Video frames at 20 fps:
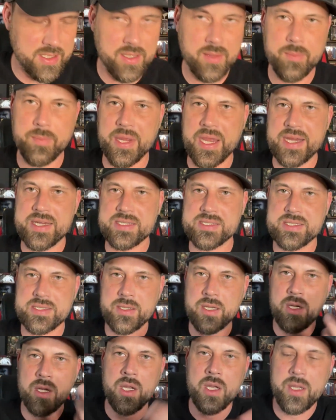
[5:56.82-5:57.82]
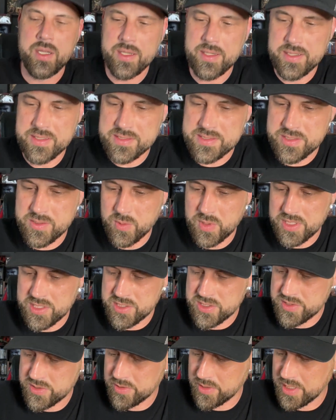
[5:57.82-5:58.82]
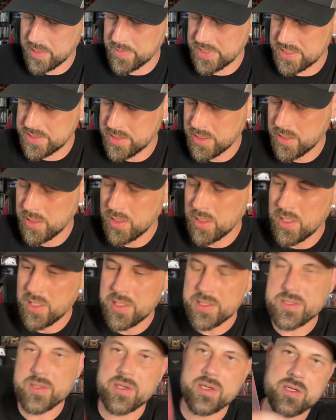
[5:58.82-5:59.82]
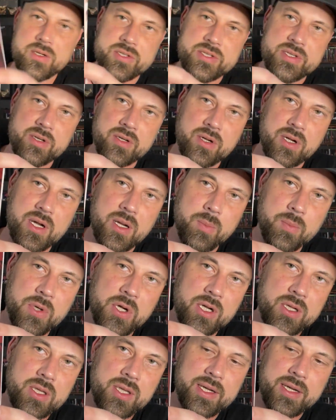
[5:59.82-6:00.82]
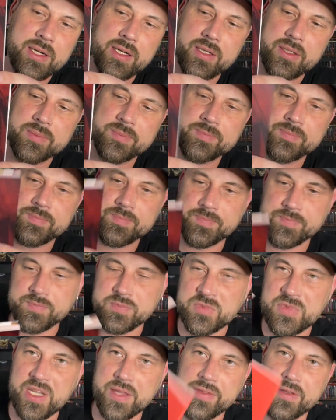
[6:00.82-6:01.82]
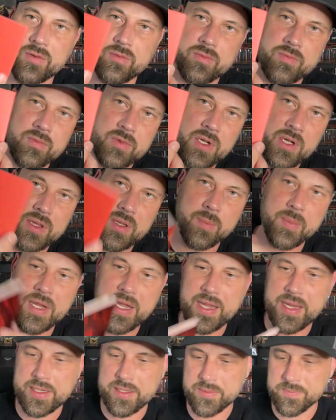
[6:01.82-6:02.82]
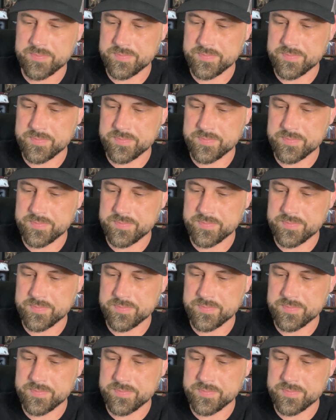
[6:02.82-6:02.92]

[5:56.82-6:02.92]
Based is to stream it. So here's your booklet here. Nothing on the back,